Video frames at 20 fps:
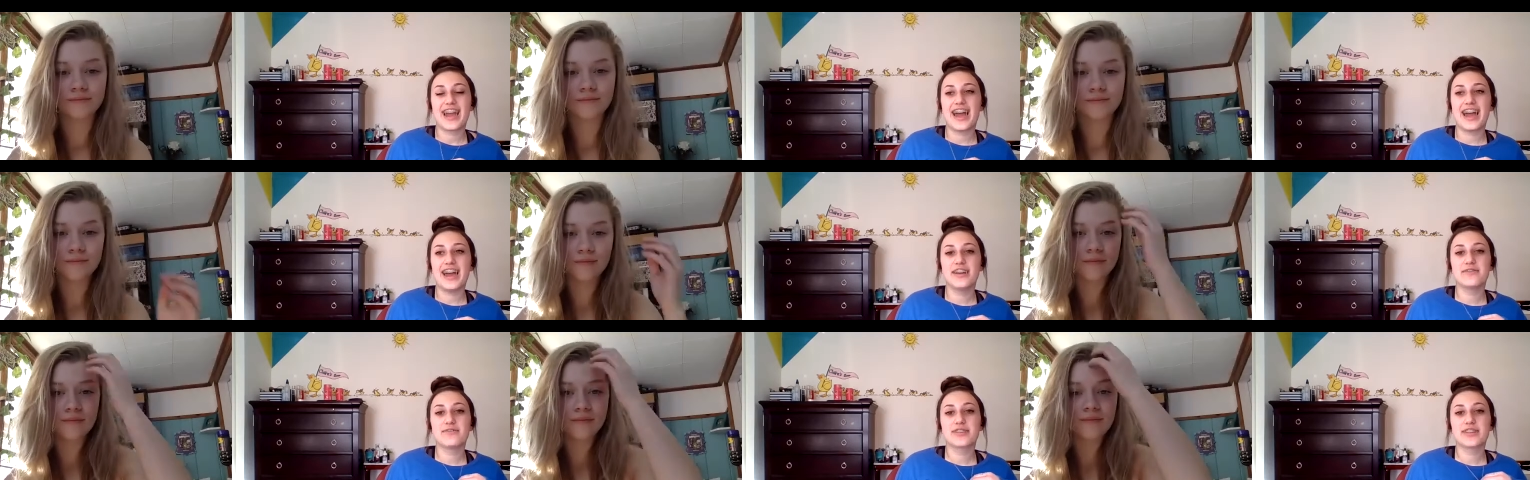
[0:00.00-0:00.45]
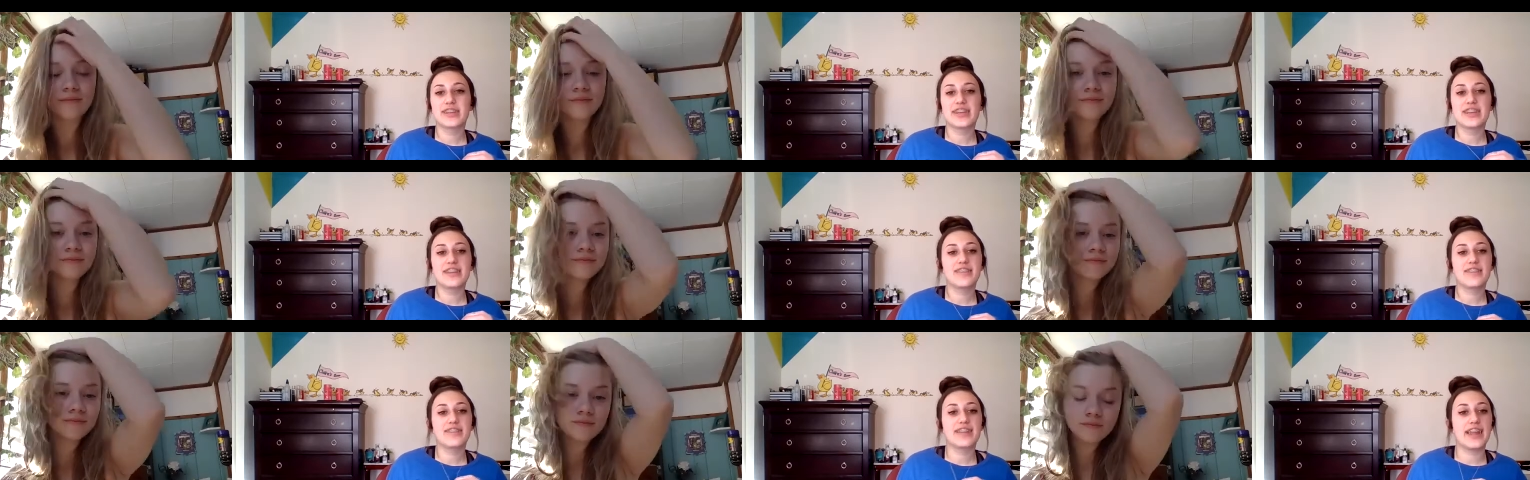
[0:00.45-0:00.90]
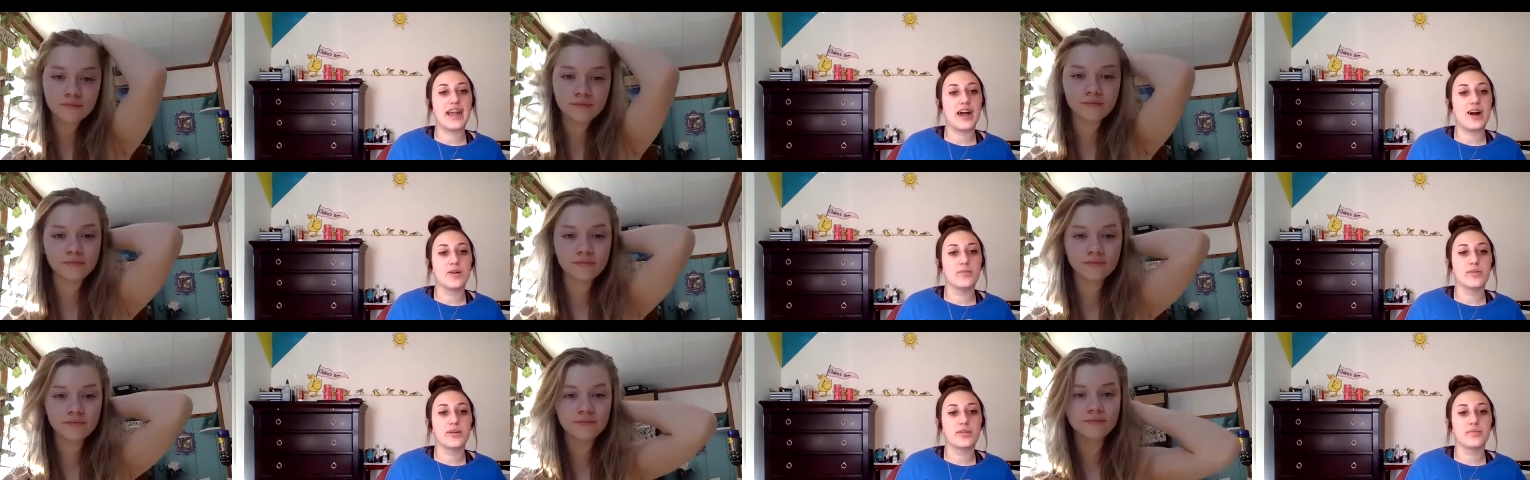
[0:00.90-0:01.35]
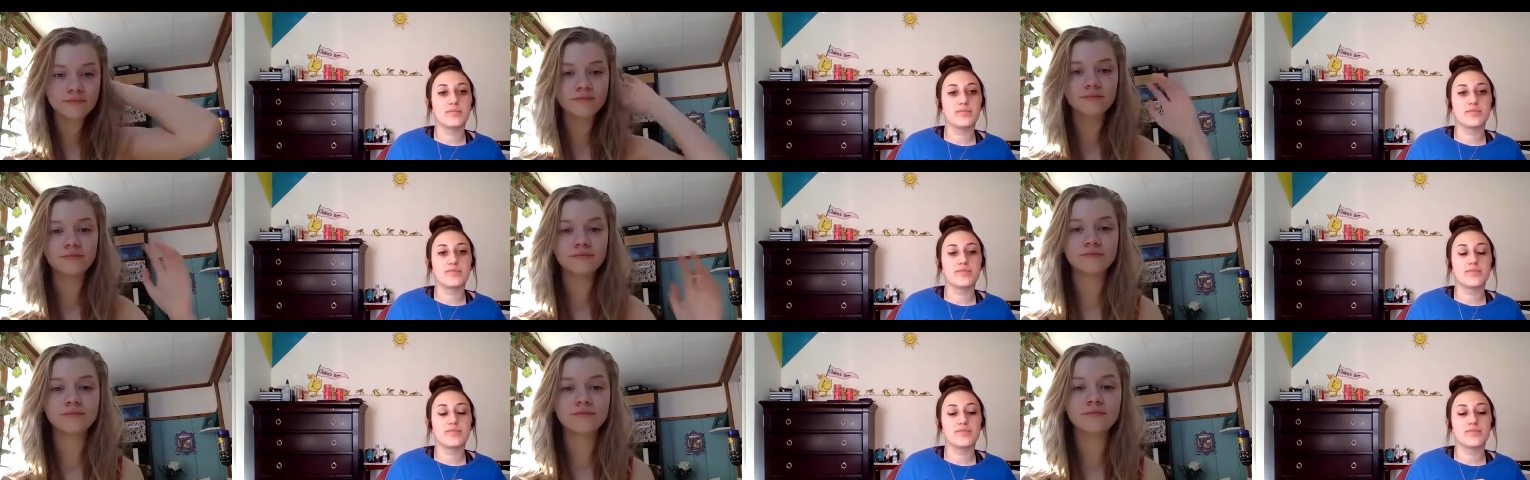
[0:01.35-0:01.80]
Speaker 1: I had released the
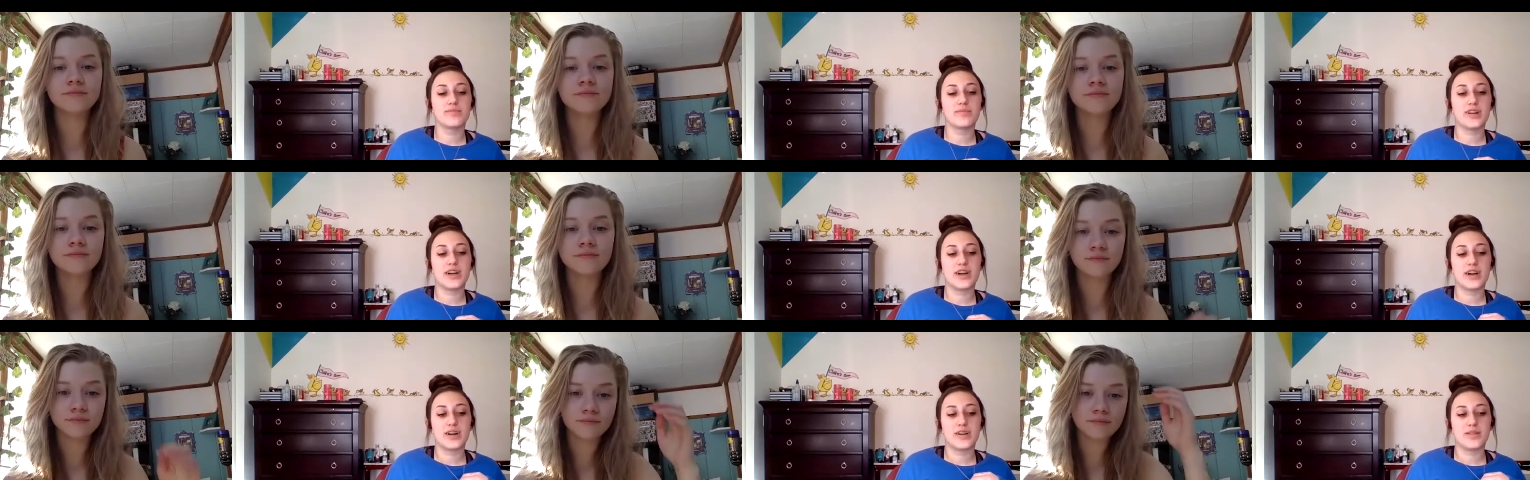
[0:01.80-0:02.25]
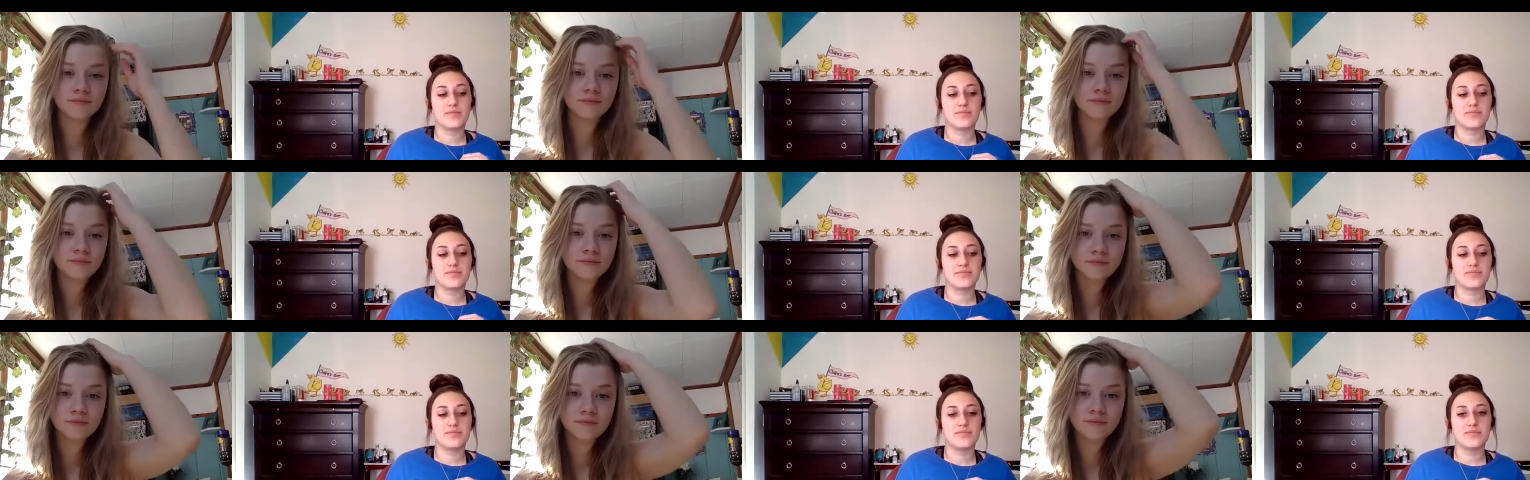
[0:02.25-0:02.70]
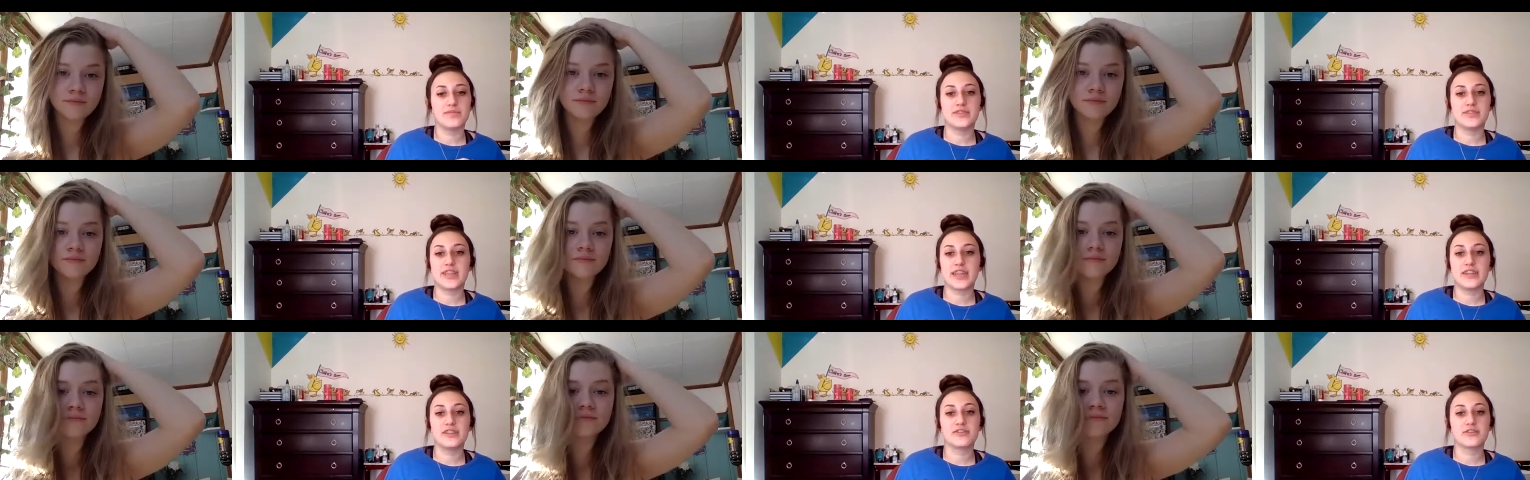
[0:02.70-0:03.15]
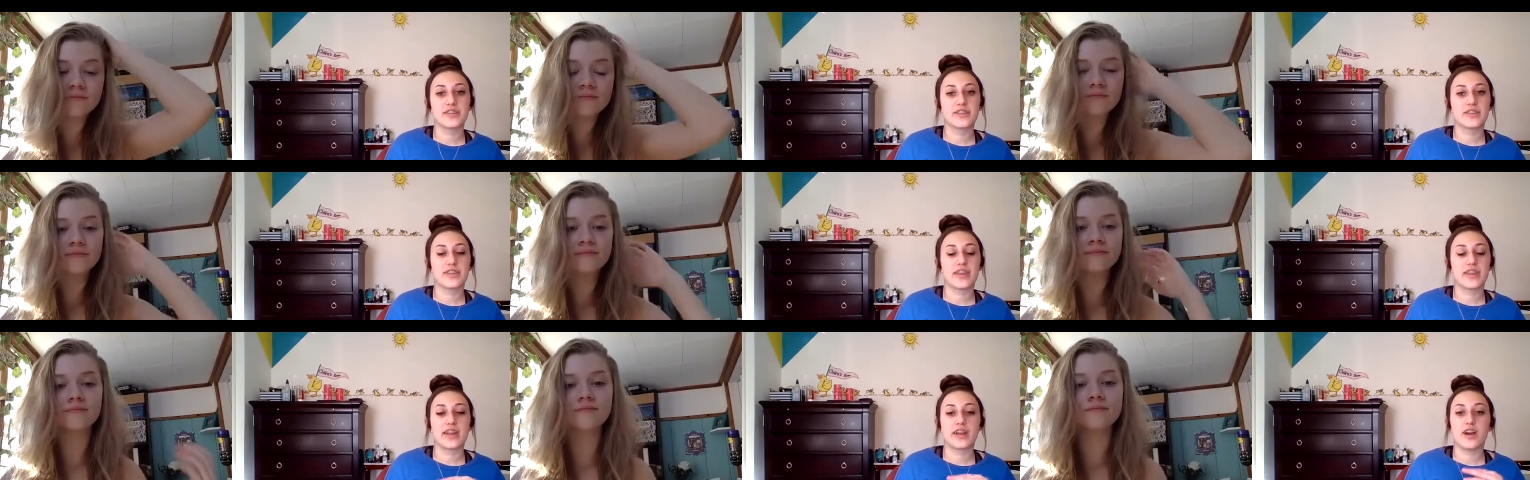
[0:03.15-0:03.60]
album um,
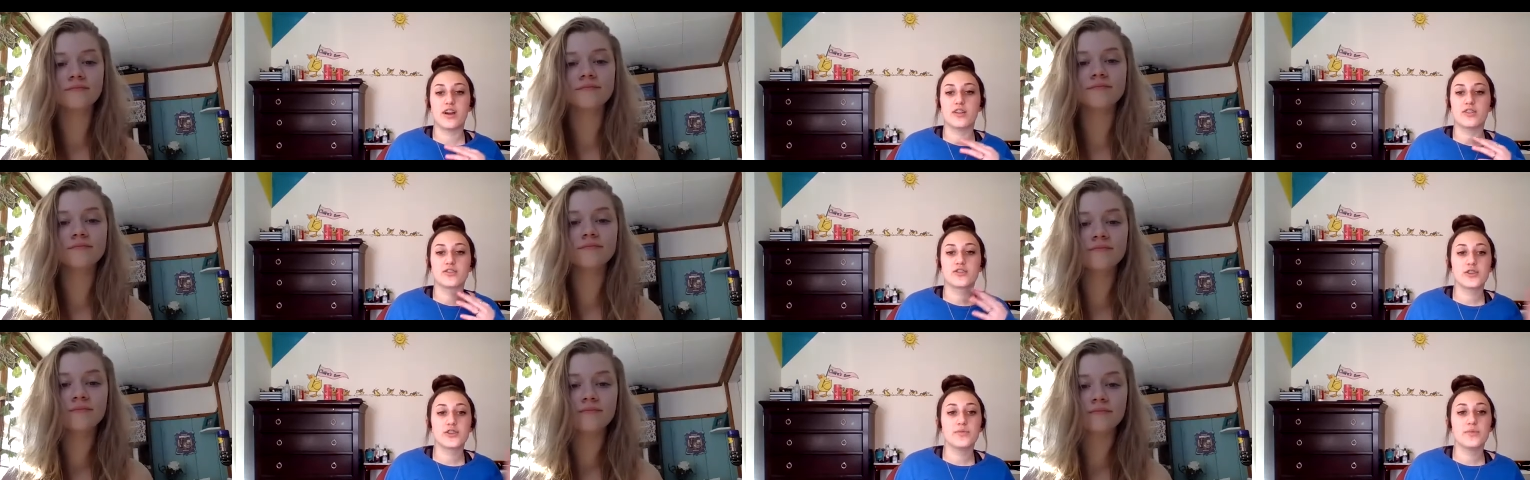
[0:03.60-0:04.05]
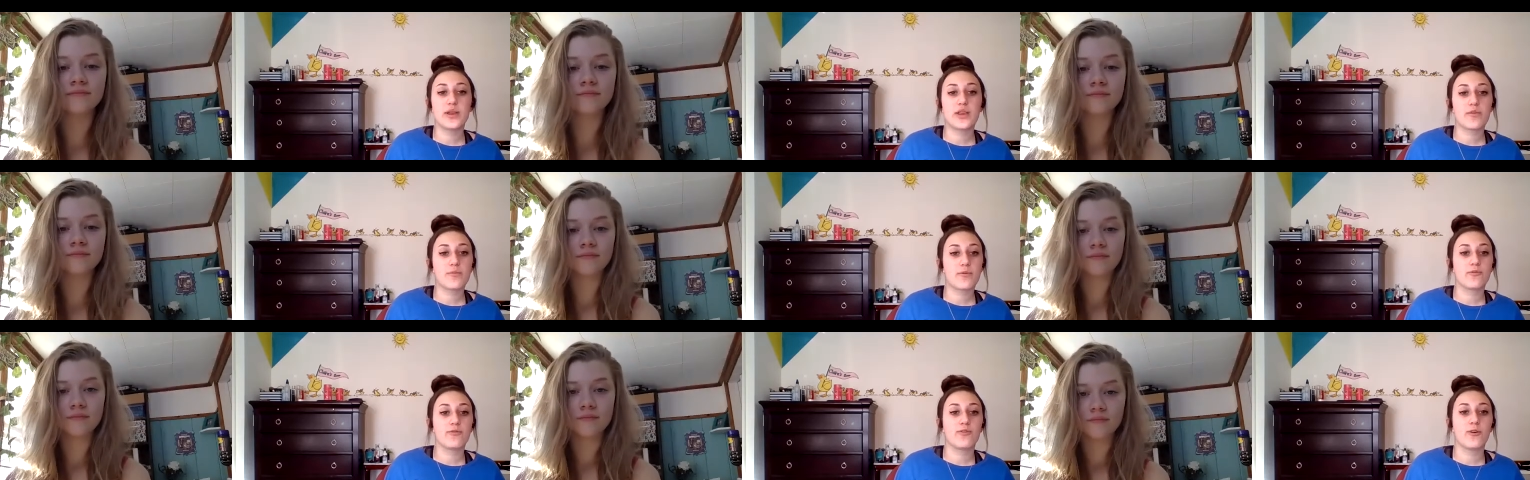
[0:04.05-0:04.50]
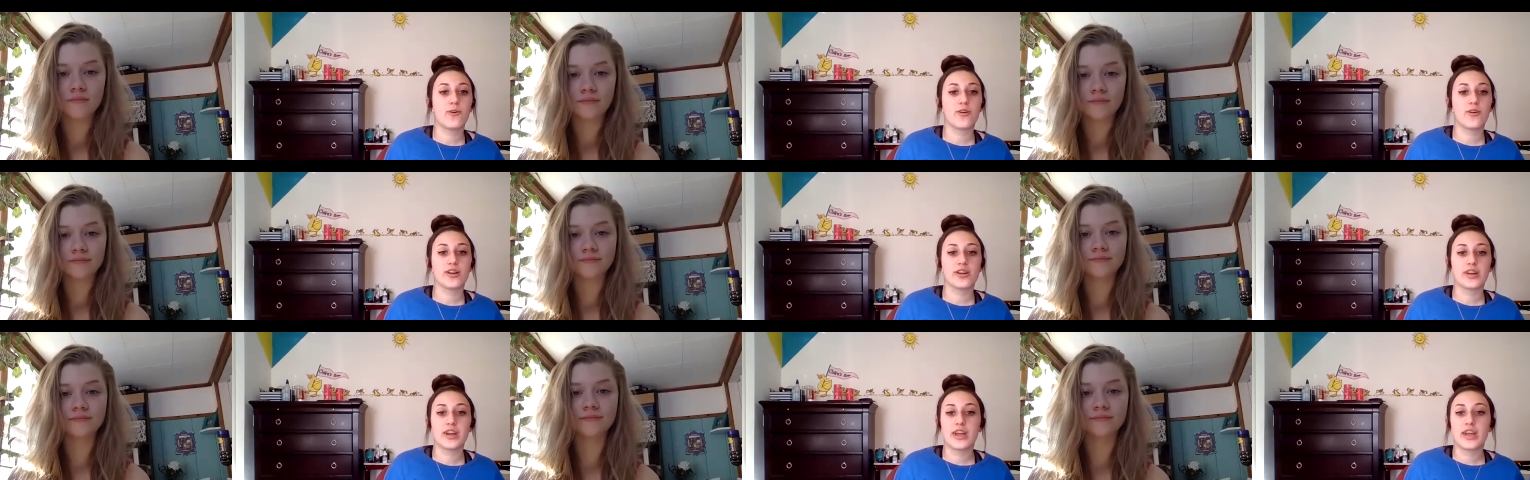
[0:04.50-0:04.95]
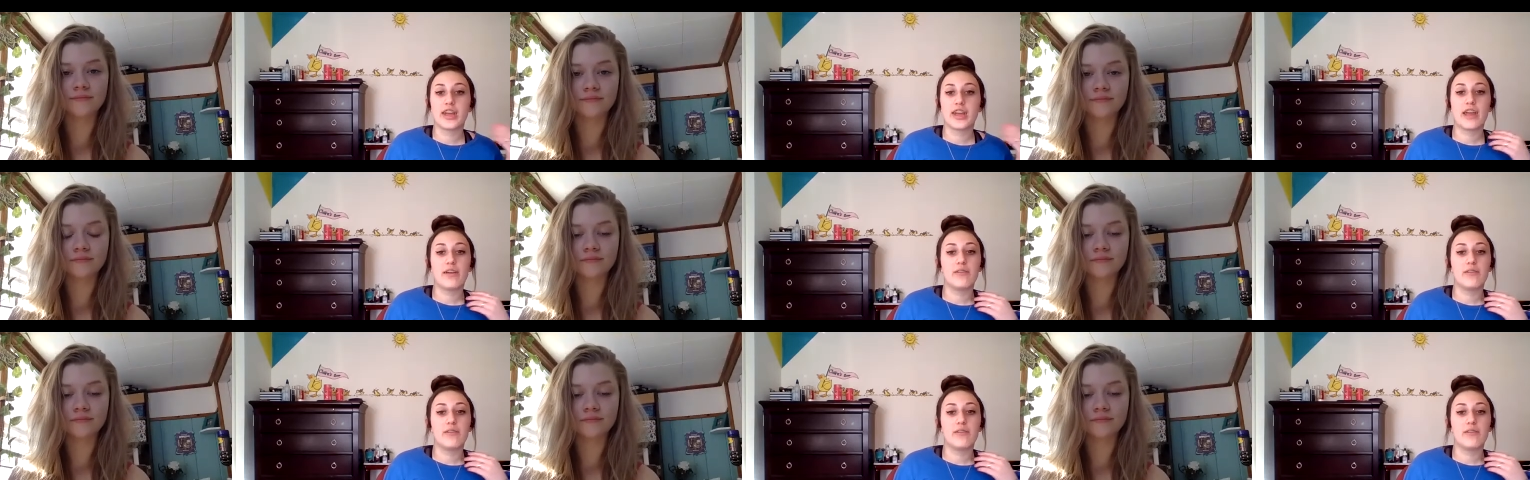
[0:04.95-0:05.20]
Dangerous like two weeks before.